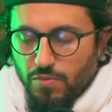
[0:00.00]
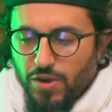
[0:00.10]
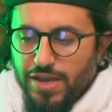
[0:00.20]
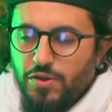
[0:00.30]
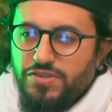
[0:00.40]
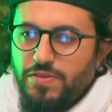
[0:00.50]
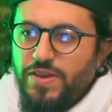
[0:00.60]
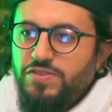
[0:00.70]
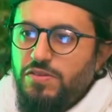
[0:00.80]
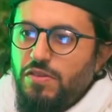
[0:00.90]
When he goes to the
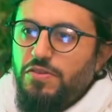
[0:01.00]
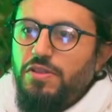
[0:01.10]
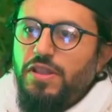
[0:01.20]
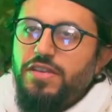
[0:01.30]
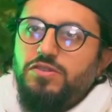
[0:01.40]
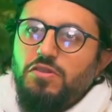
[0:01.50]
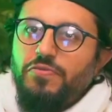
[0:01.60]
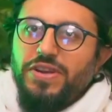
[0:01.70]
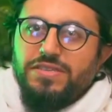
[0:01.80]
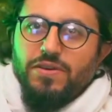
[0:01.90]
masjid, all the lights are
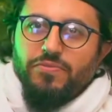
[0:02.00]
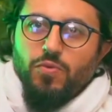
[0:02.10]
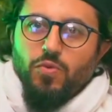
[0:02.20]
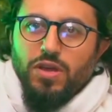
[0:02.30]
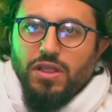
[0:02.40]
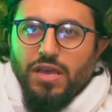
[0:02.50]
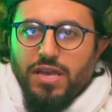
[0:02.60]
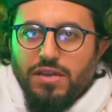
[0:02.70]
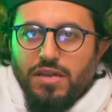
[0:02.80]
off except for one light